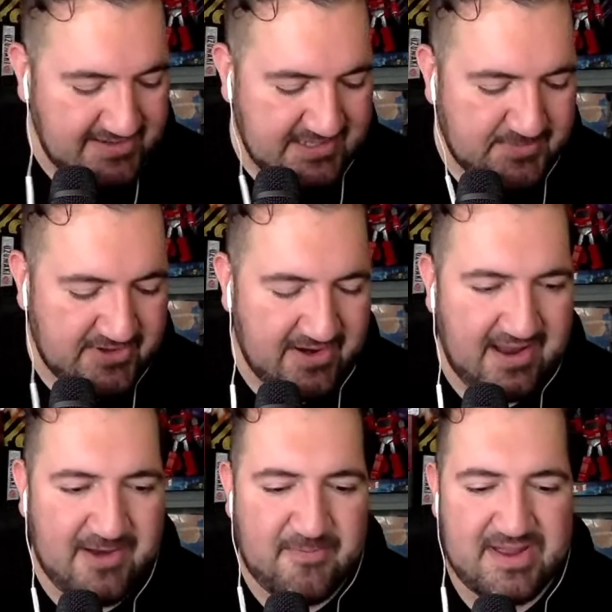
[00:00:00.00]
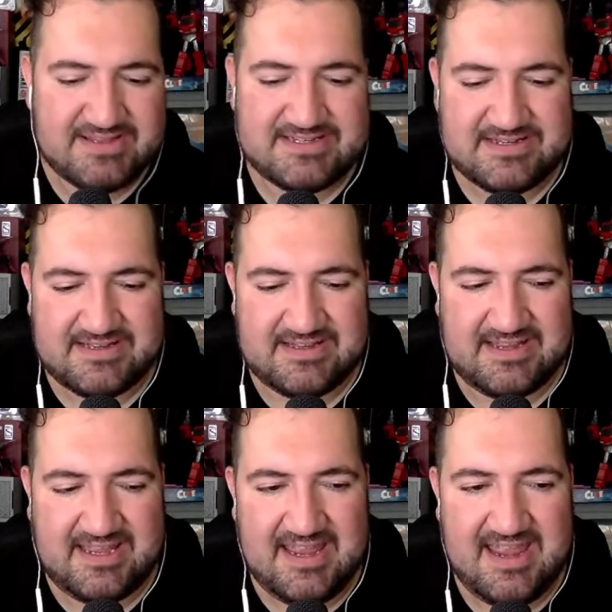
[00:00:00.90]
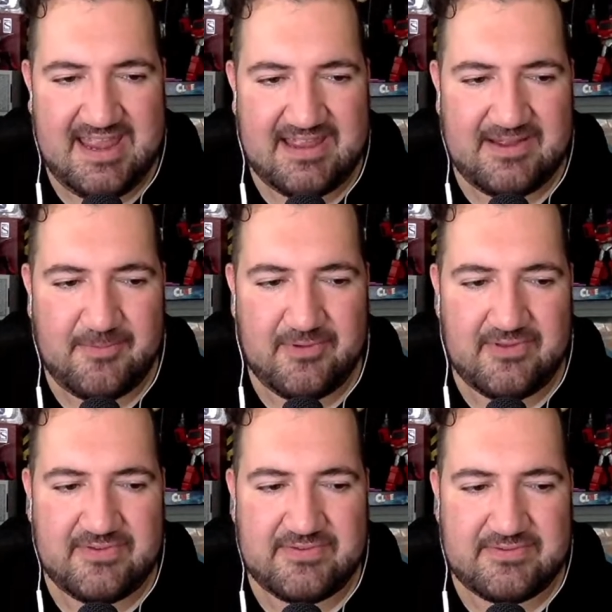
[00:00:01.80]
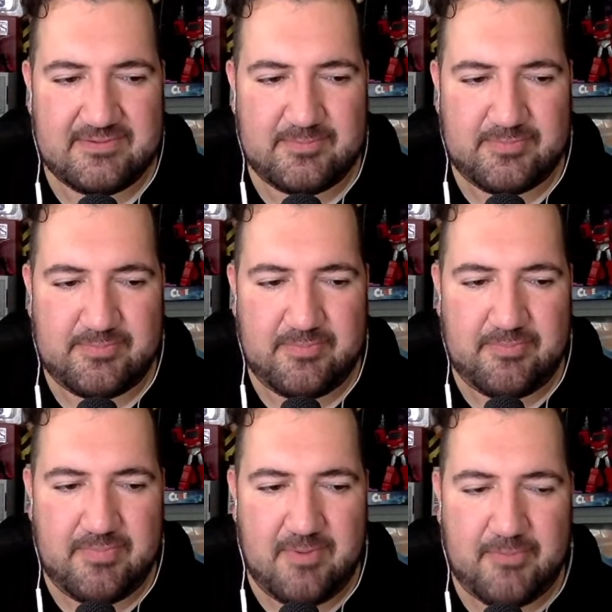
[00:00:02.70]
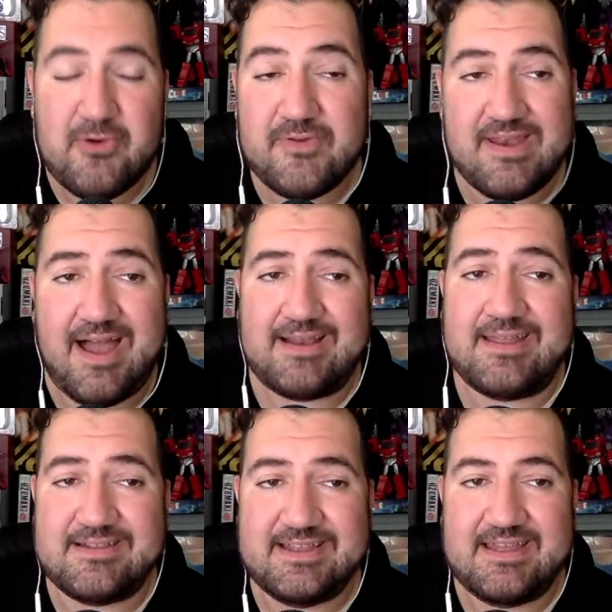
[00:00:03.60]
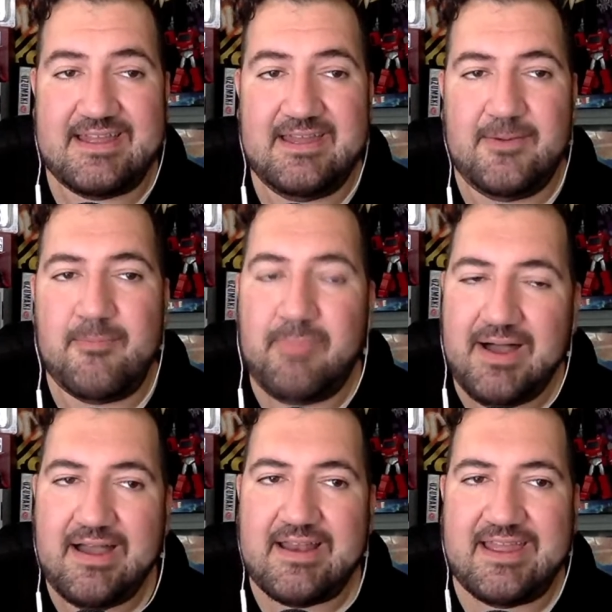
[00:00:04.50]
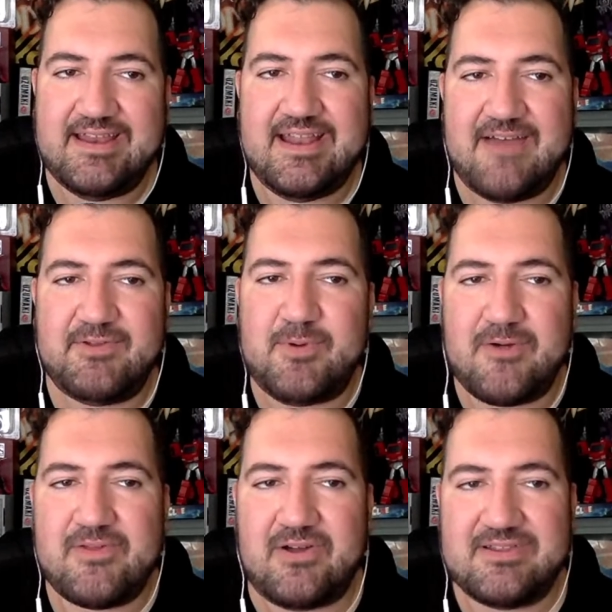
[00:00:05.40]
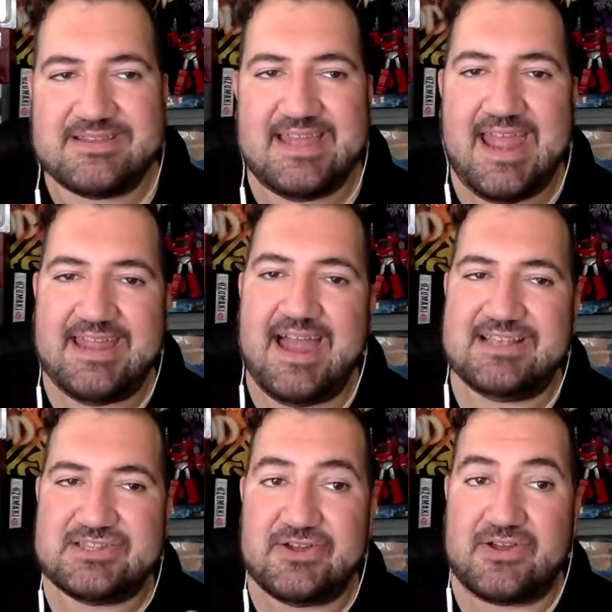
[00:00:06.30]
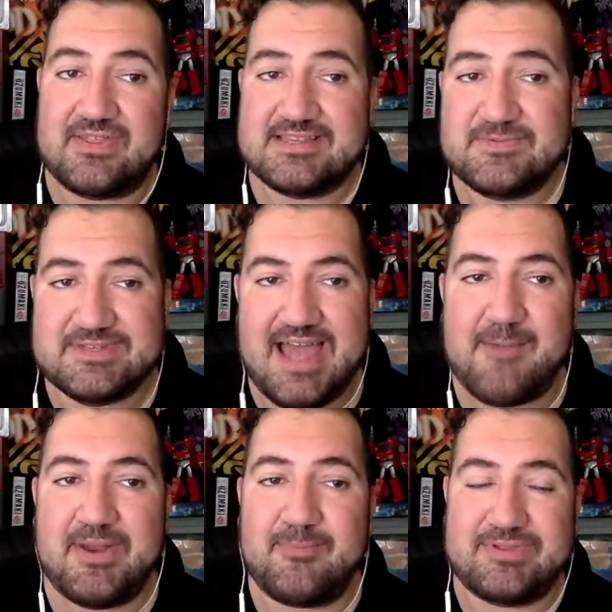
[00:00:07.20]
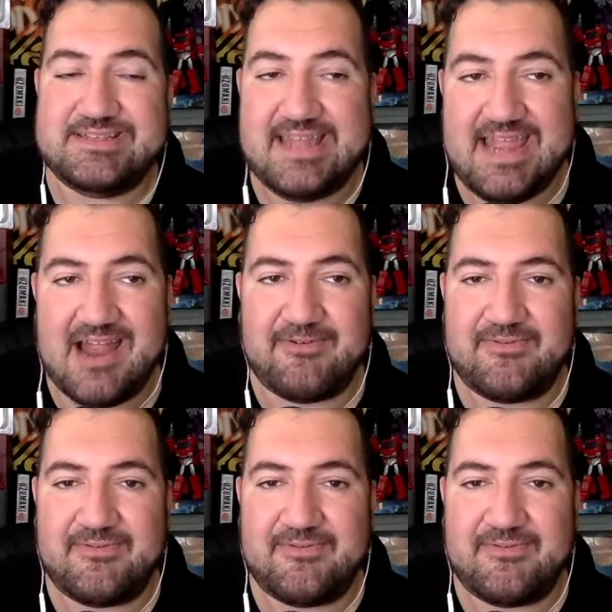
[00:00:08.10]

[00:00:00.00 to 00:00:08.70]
Very similar, in which he was proven not guilty, but he didn't have the wherewithal to say, hey guys, look, this is what's happening, please take